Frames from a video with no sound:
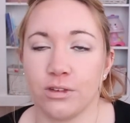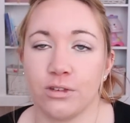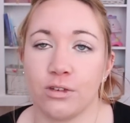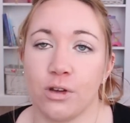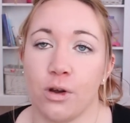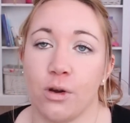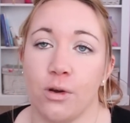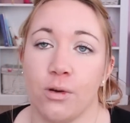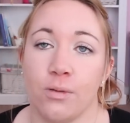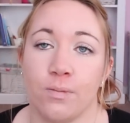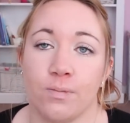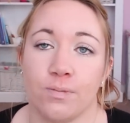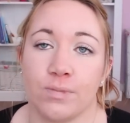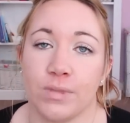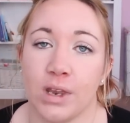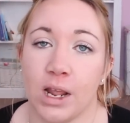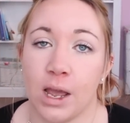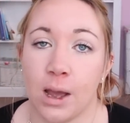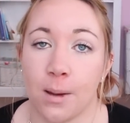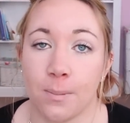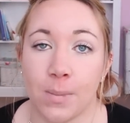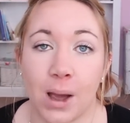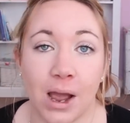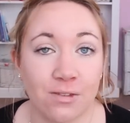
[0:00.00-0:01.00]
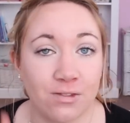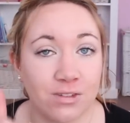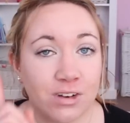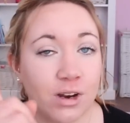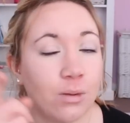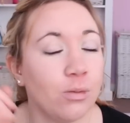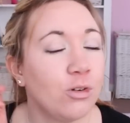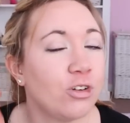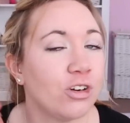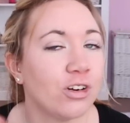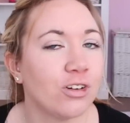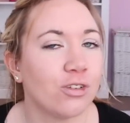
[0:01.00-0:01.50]
So I've
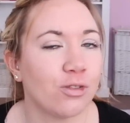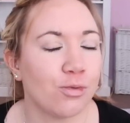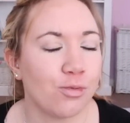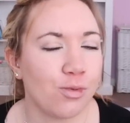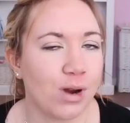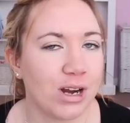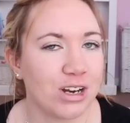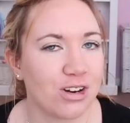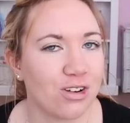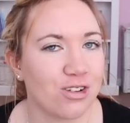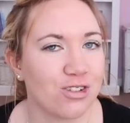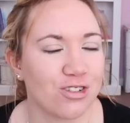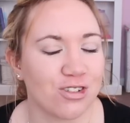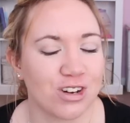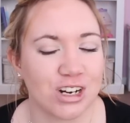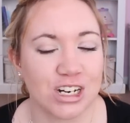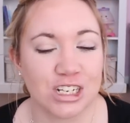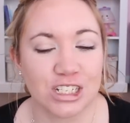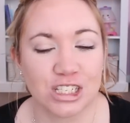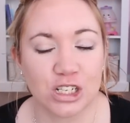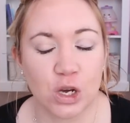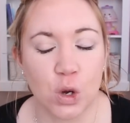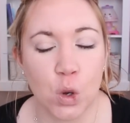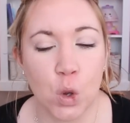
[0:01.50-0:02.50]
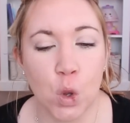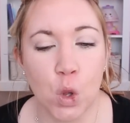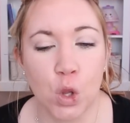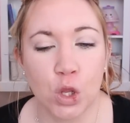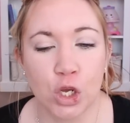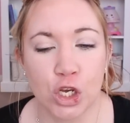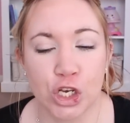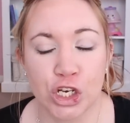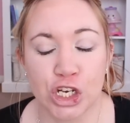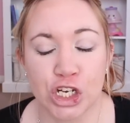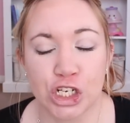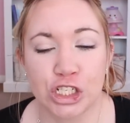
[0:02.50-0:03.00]
double checked with my doctor and it's
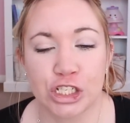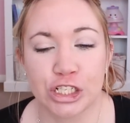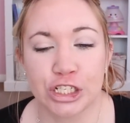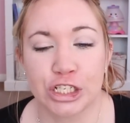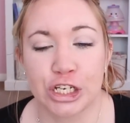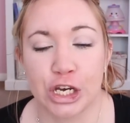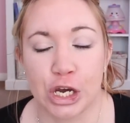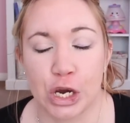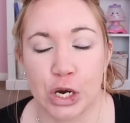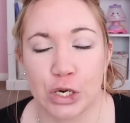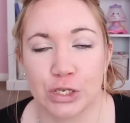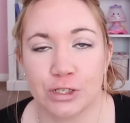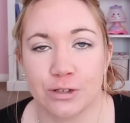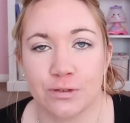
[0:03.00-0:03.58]
all good to go.